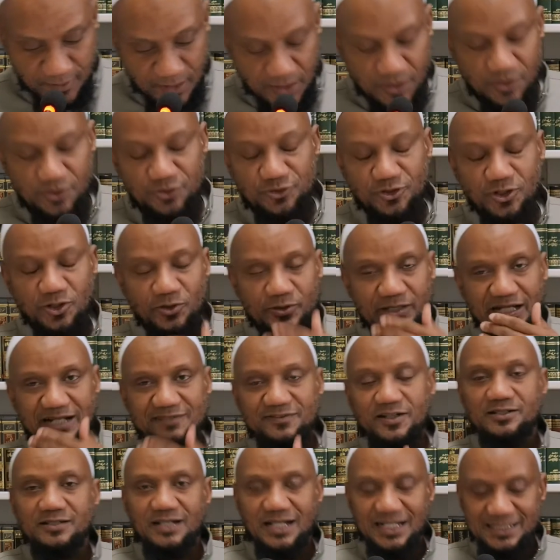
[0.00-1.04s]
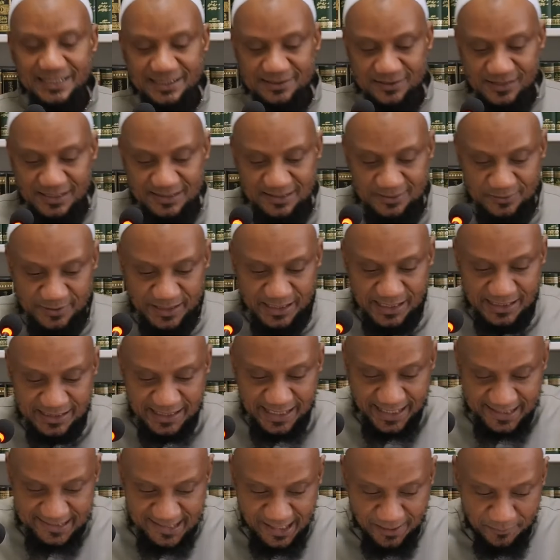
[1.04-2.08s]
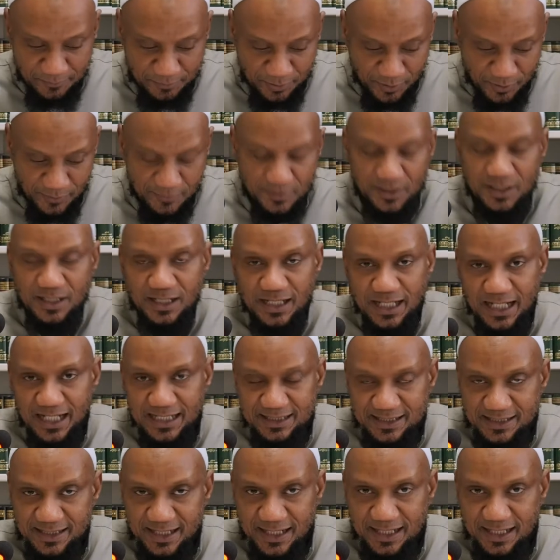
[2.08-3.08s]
So you have other hadith, that's said an example, and